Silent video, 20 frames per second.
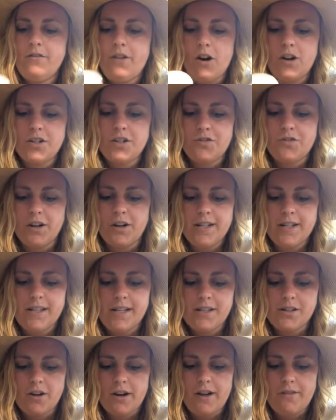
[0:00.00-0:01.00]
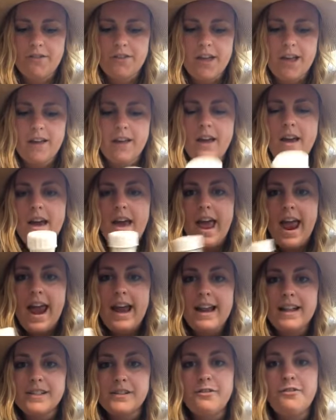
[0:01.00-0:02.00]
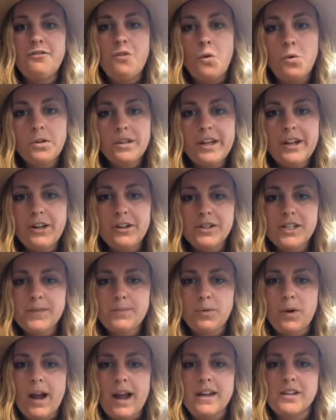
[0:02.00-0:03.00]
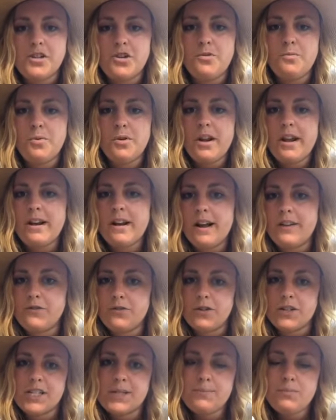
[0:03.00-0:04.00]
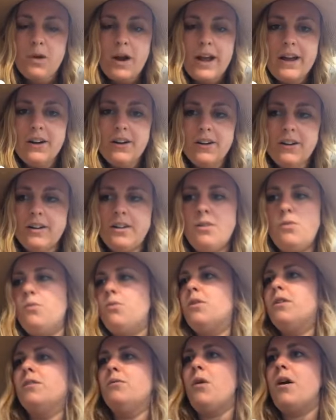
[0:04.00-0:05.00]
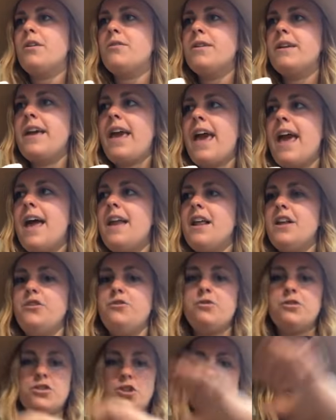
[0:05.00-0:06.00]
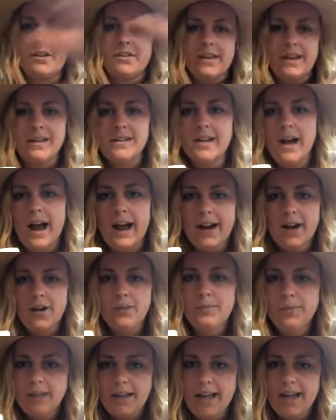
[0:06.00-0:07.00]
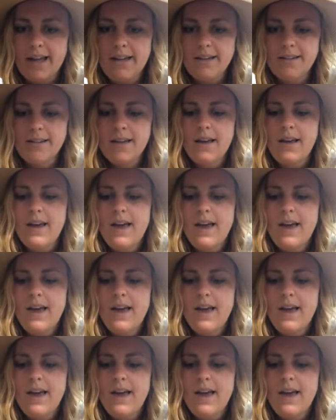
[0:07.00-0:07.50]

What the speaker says: phosphorus, it's got everything, and it's a foliar spray, so you put it in either a sprayer or a watering can, and you can target the entire plant,